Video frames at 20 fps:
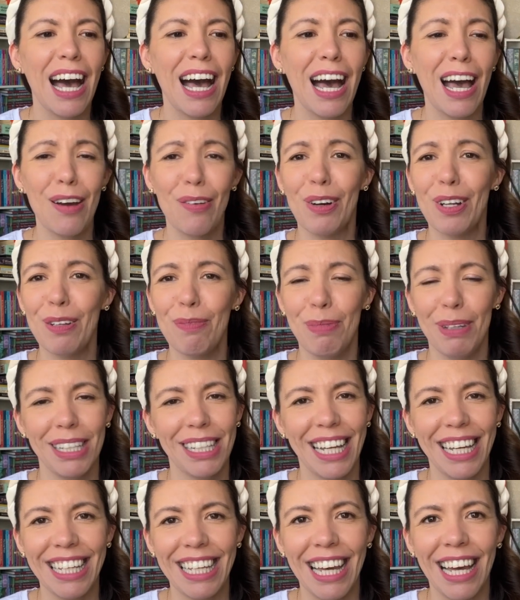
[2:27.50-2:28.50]
I want to be
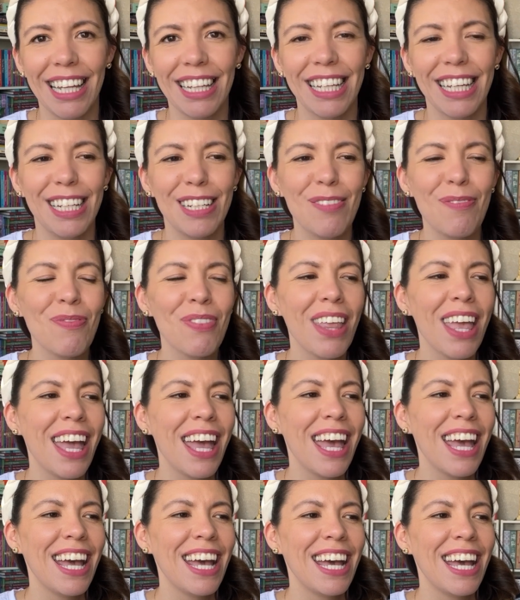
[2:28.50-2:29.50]
like Helen.
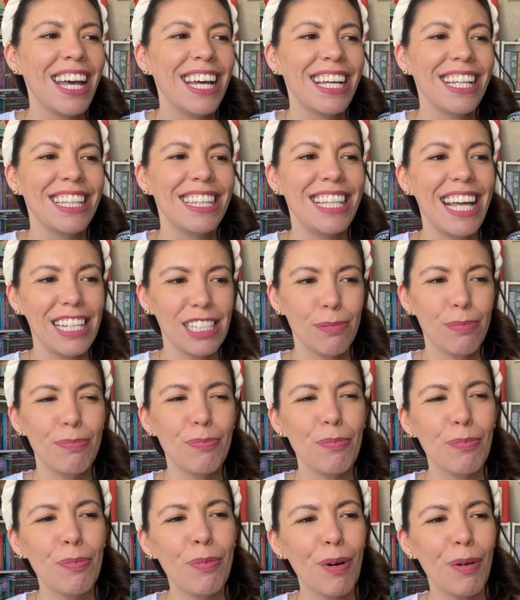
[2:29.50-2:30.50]
That's
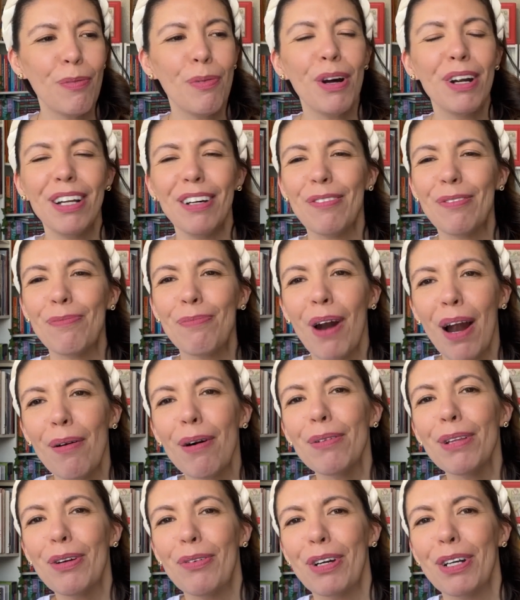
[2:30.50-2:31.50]

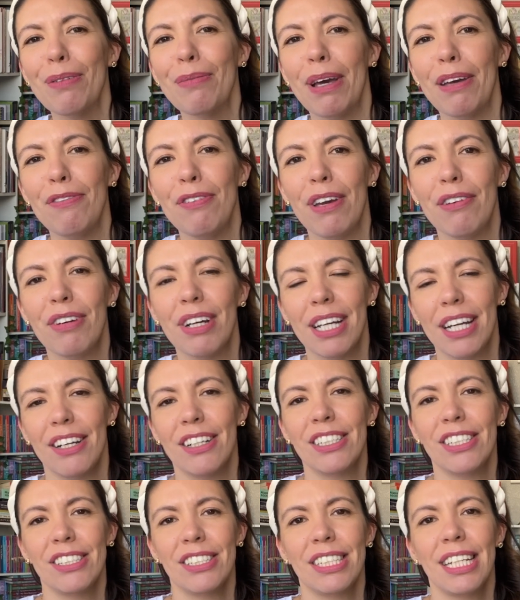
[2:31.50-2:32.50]
probably one of my favorite
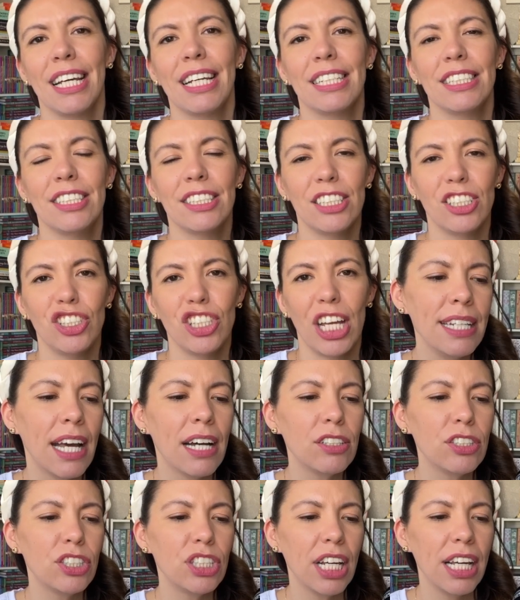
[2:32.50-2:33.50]
characters, second to Jane.
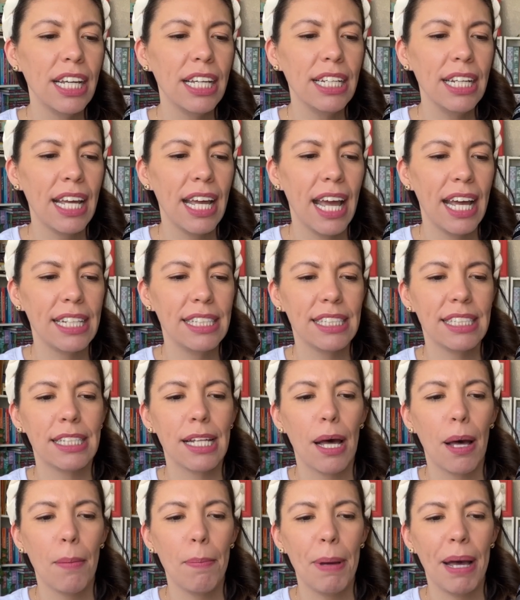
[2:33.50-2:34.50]
Now, Jane ends
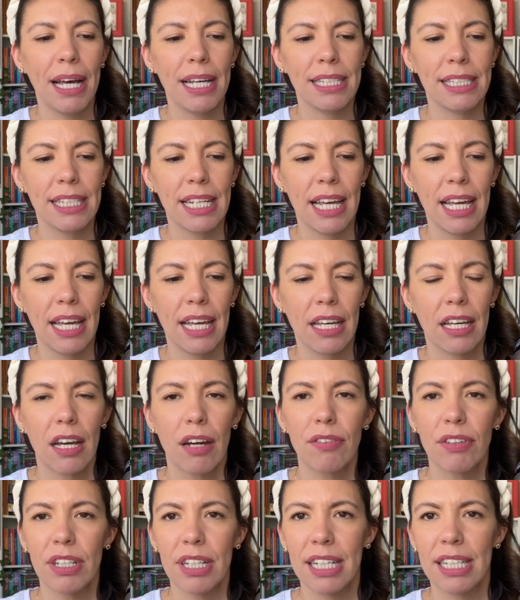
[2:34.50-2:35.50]
up as a
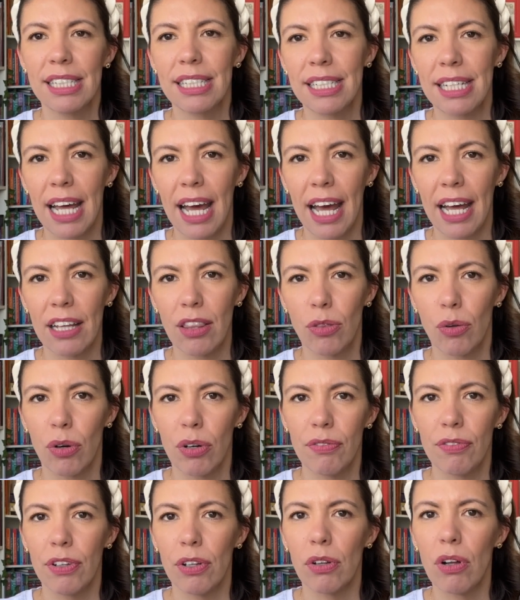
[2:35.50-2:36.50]
governess at
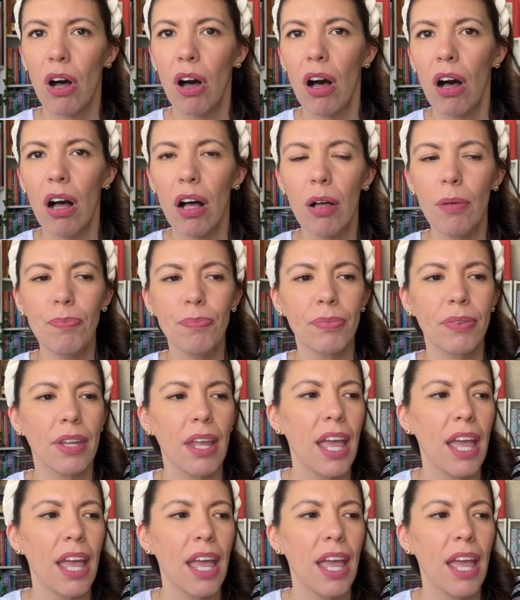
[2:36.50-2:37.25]
Thornfield Hall